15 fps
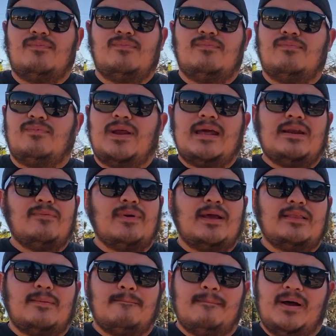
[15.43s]
right
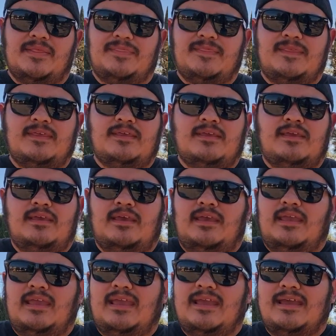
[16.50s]
around a month,
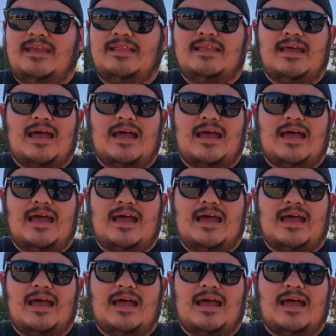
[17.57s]
and